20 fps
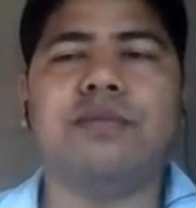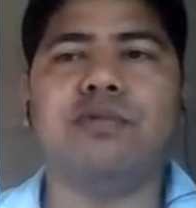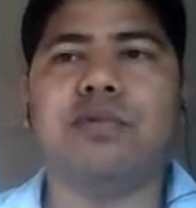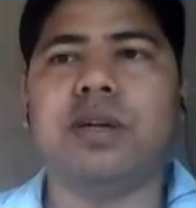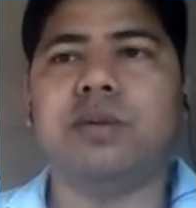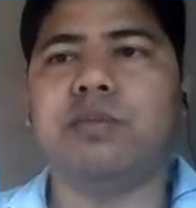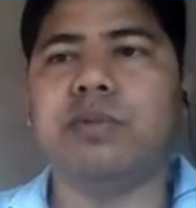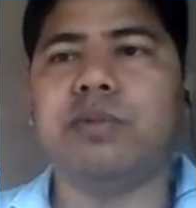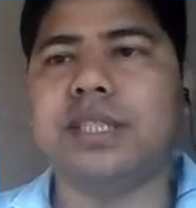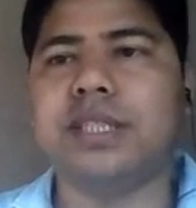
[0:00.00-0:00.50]

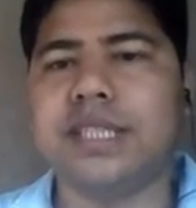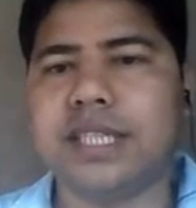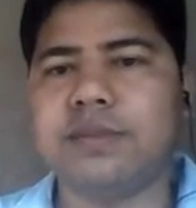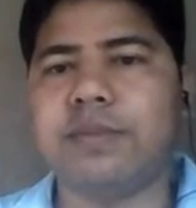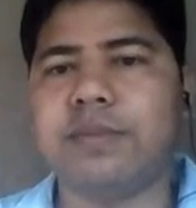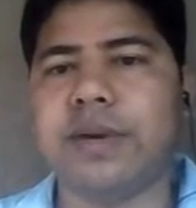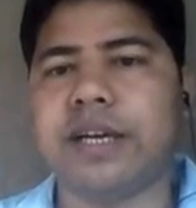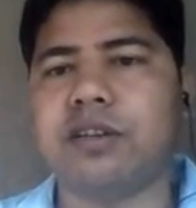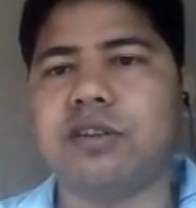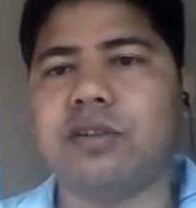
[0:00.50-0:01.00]

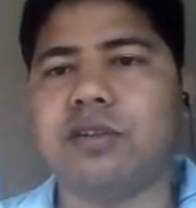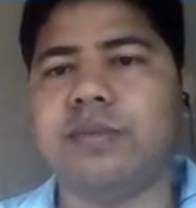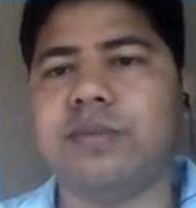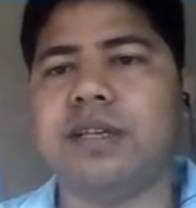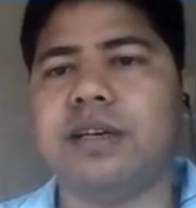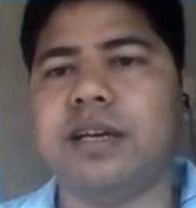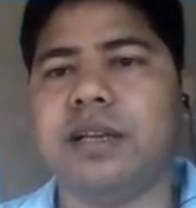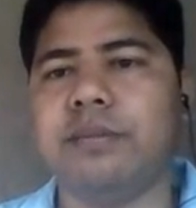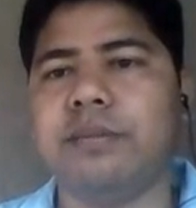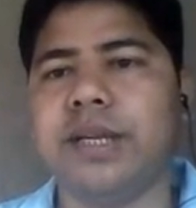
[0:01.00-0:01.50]
1.6
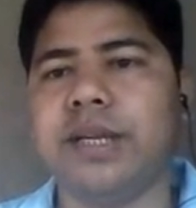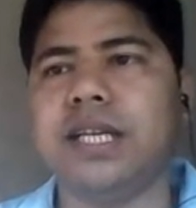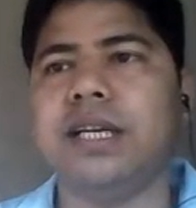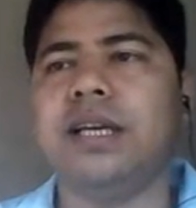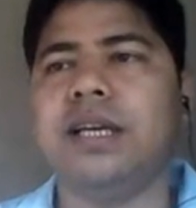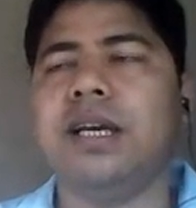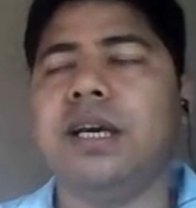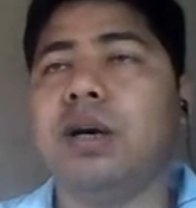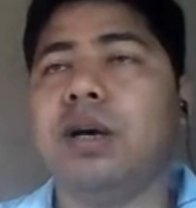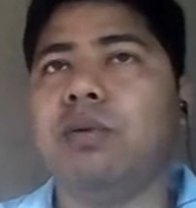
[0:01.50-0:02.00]
micrometer limit,
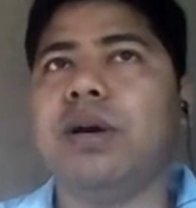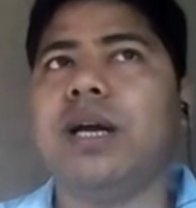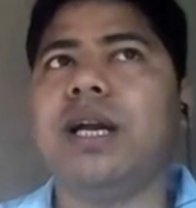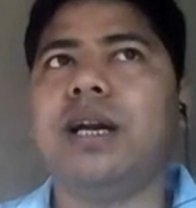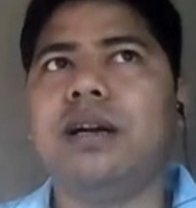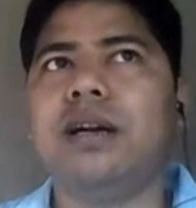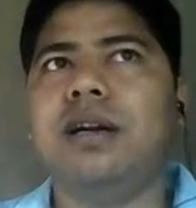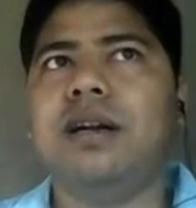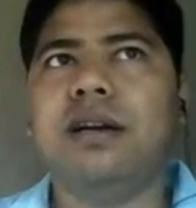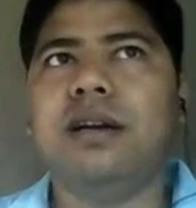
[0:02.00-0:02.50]

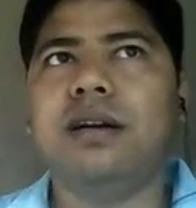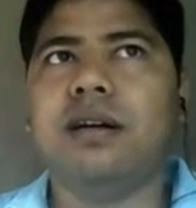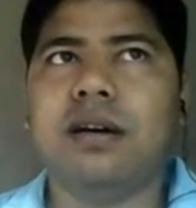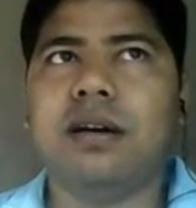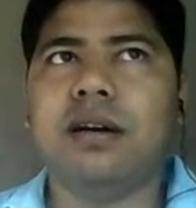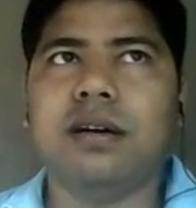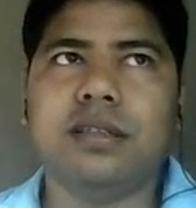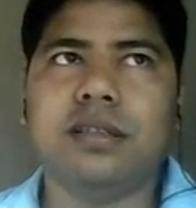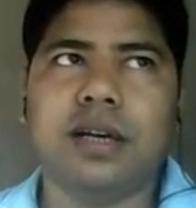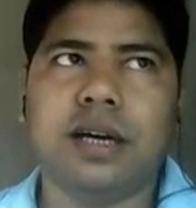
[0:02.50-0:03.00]
where
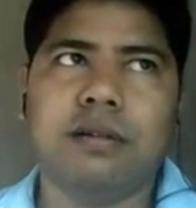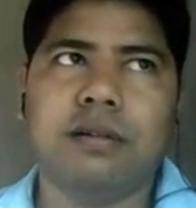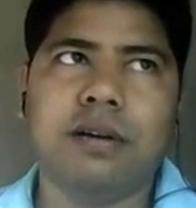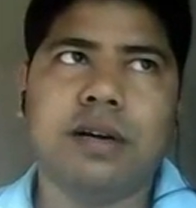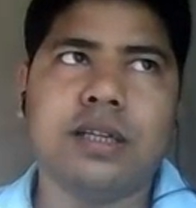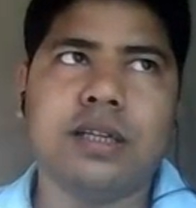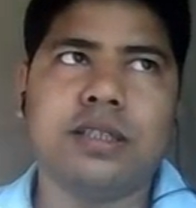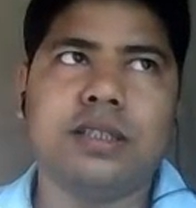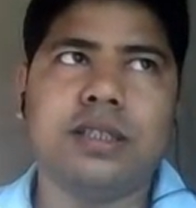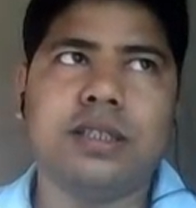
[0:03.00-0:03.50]

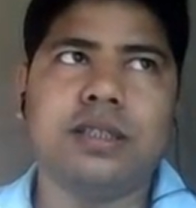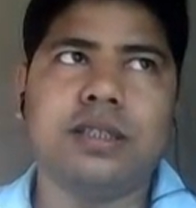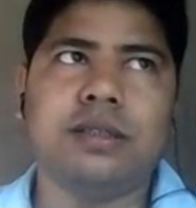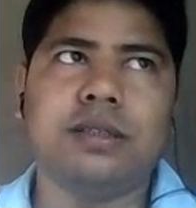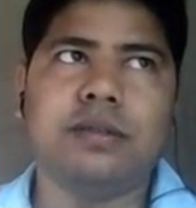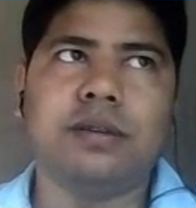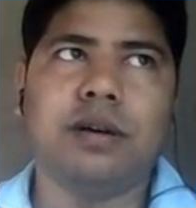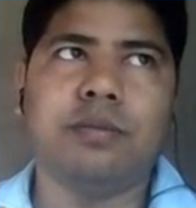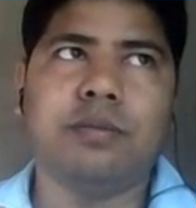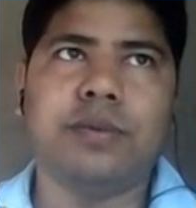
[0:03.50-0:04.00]
our
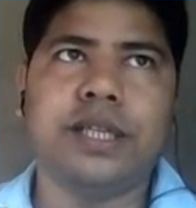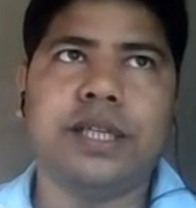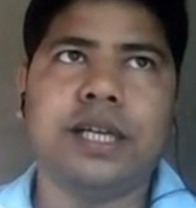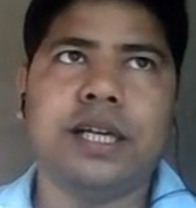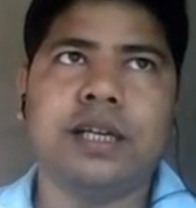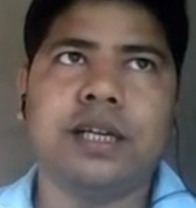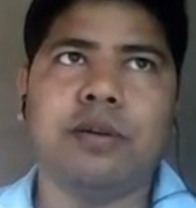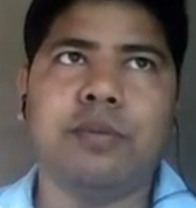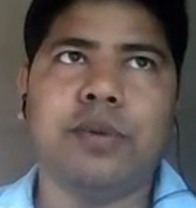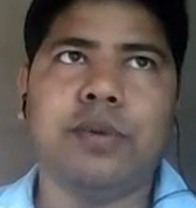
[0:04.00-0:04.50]

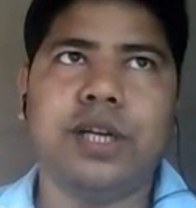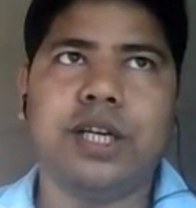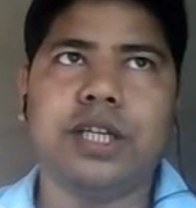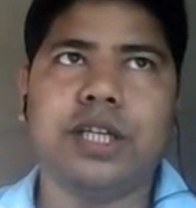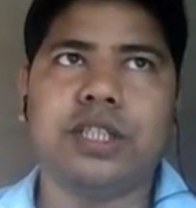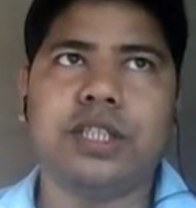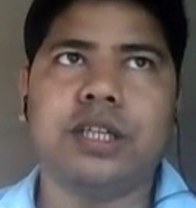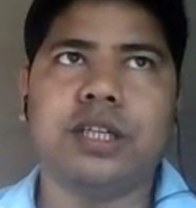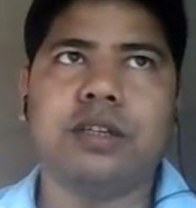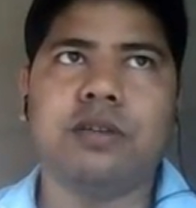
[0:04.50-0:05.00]
optical
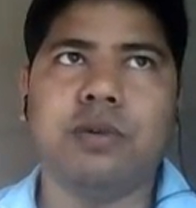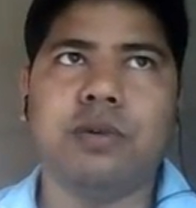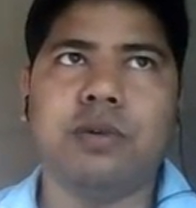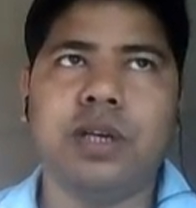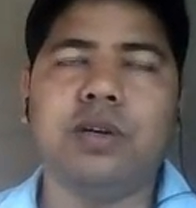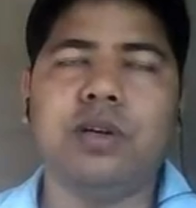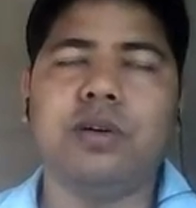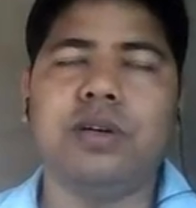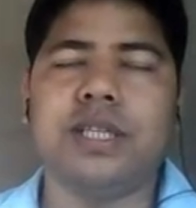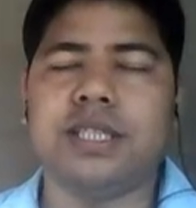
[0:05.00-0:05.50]
communication
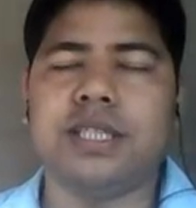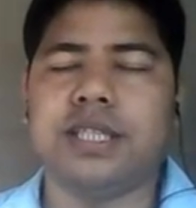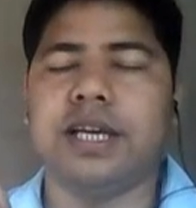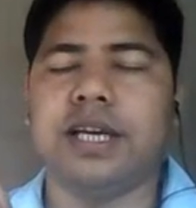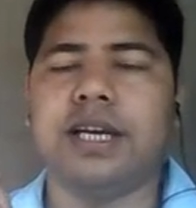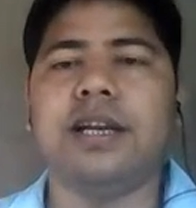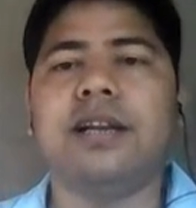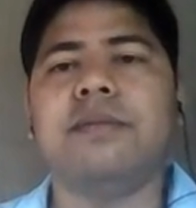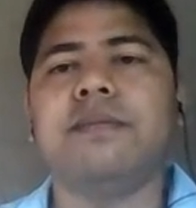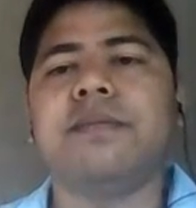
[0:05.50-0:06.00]
window is
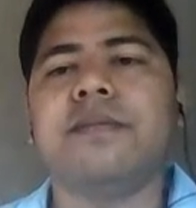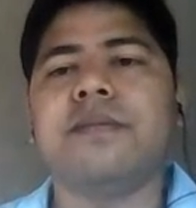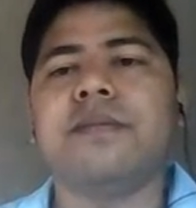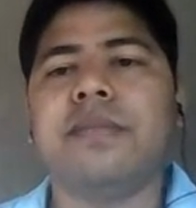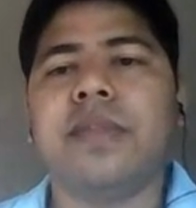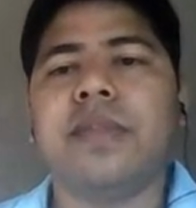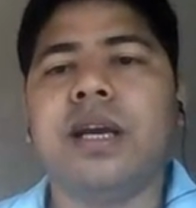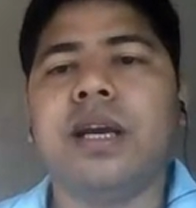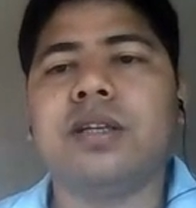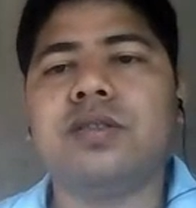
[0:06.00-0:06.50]
there.
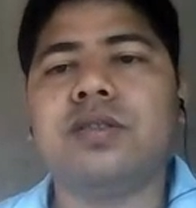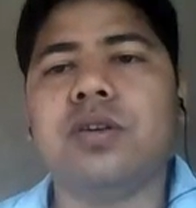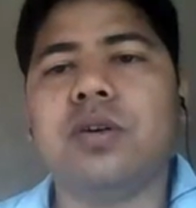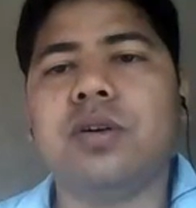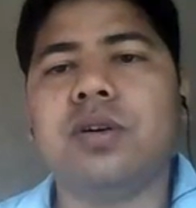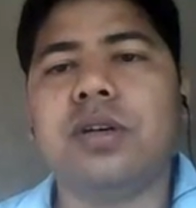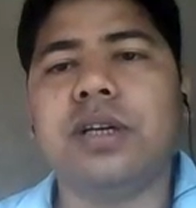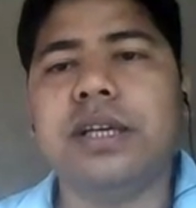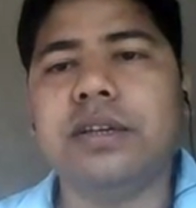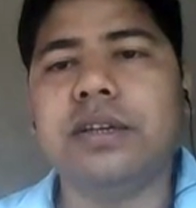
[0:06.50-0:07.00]

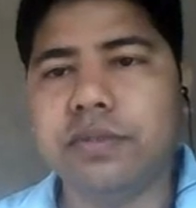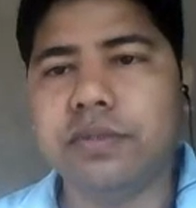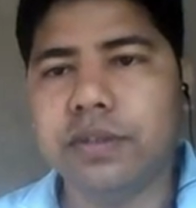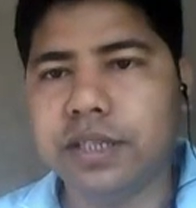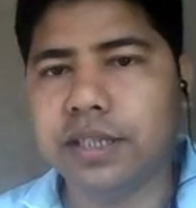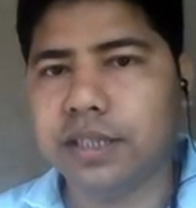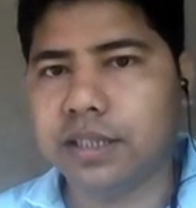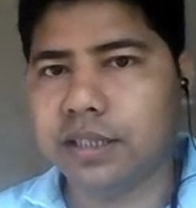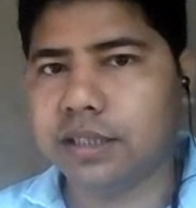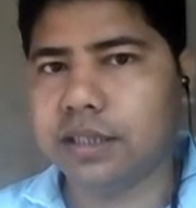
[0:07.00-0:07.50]
So if
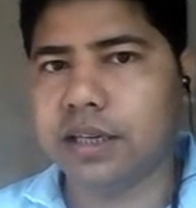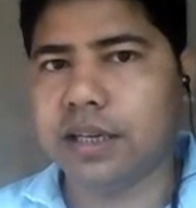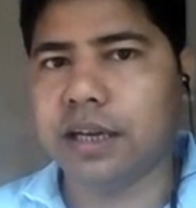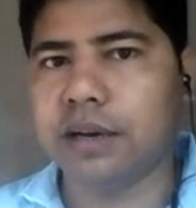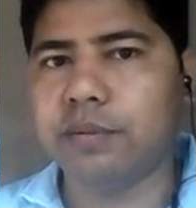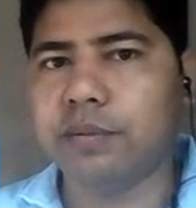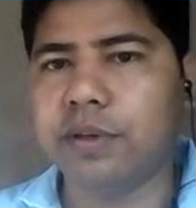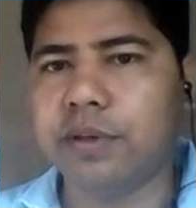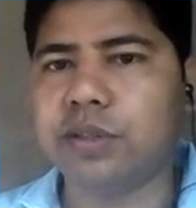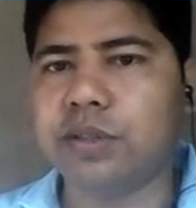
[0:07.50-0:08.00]
we
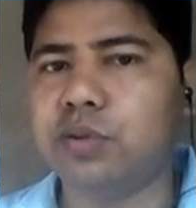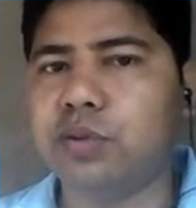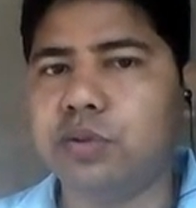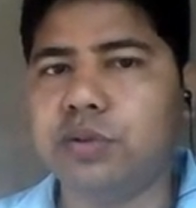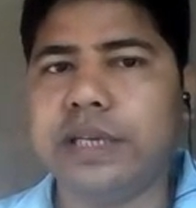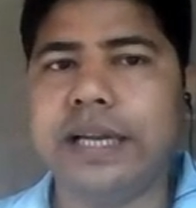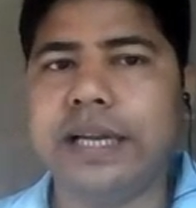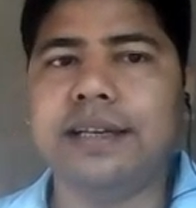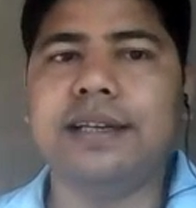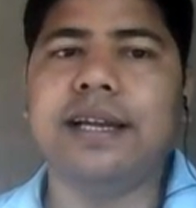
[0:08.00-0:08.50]
able to
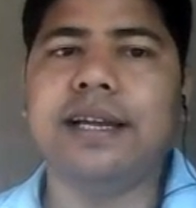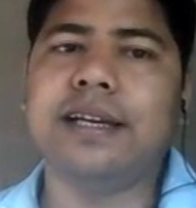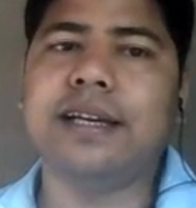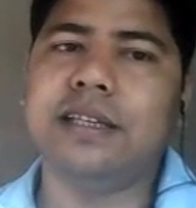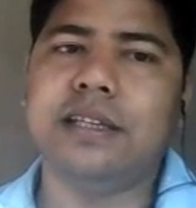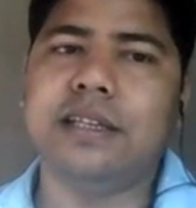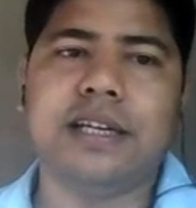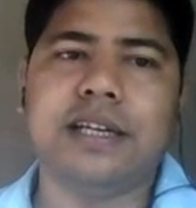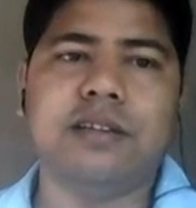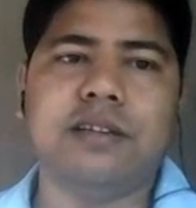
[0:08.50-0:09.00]
do that,
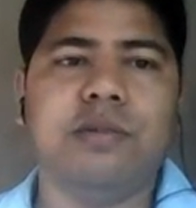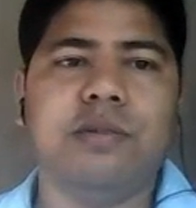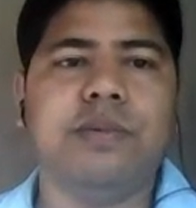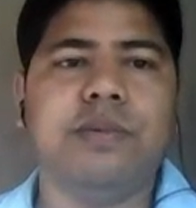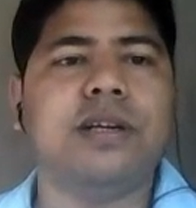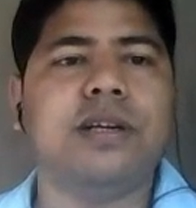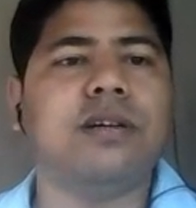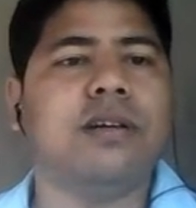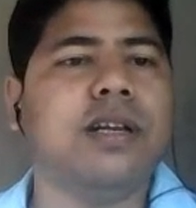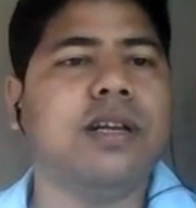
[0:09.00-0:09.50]
then that will
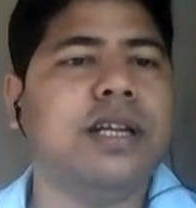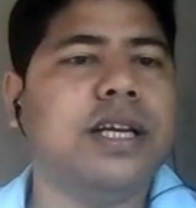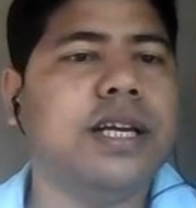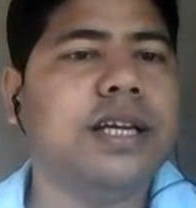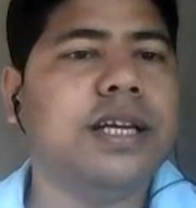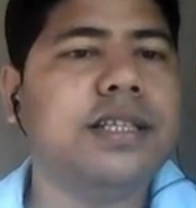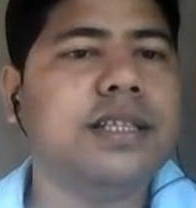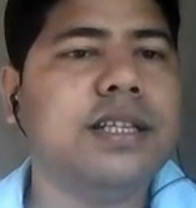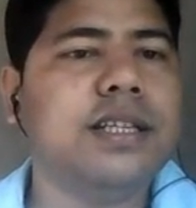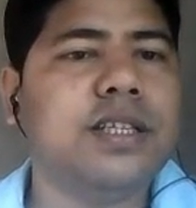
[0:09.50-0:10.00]
be calling
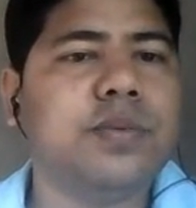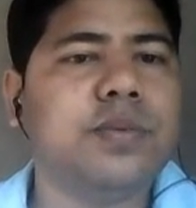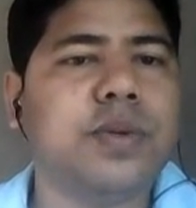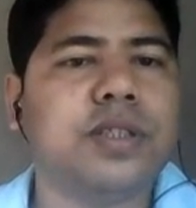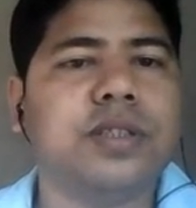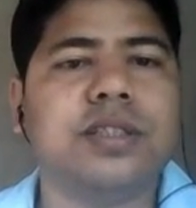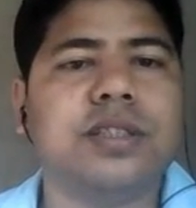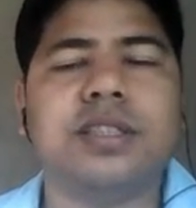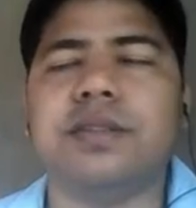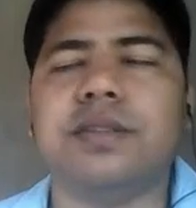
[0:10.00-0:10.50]
as
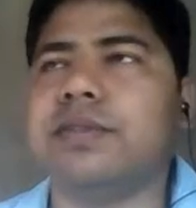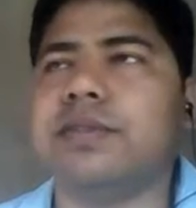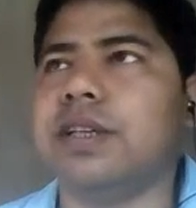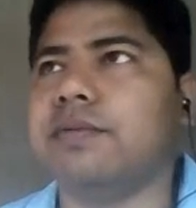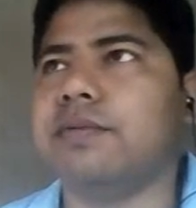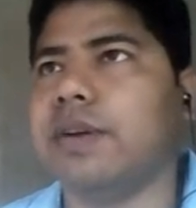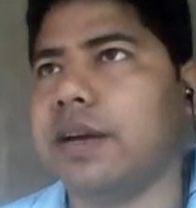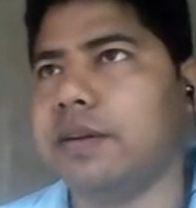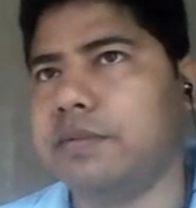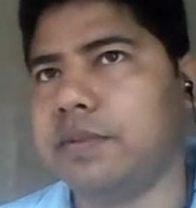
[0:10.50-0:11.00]
dispersion shifted
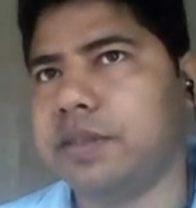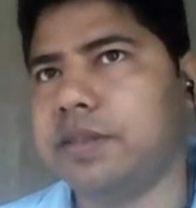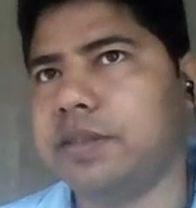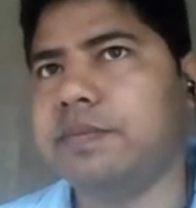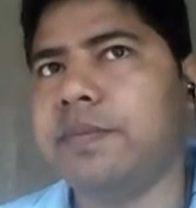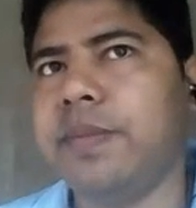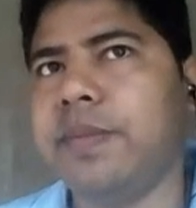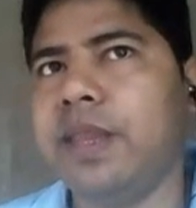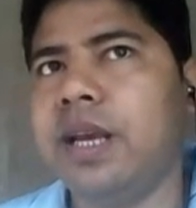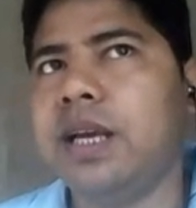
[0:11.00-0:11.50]
fibers.
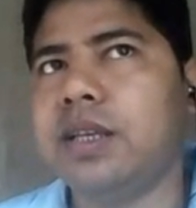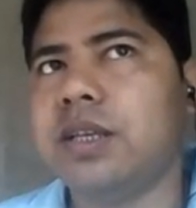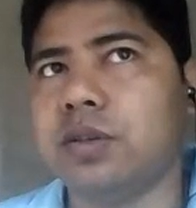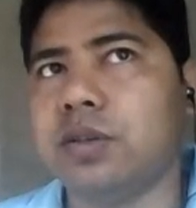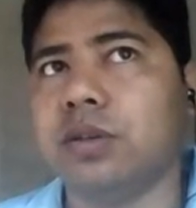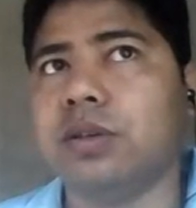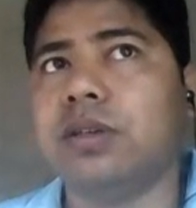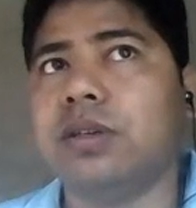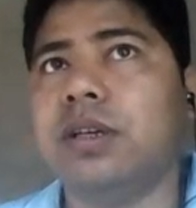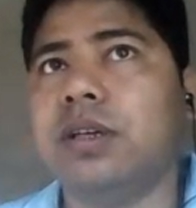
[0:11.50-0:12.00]

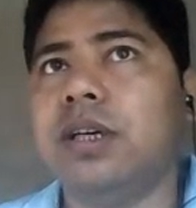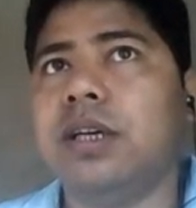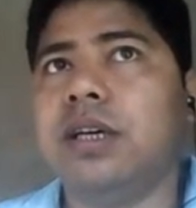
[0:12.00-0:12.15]
So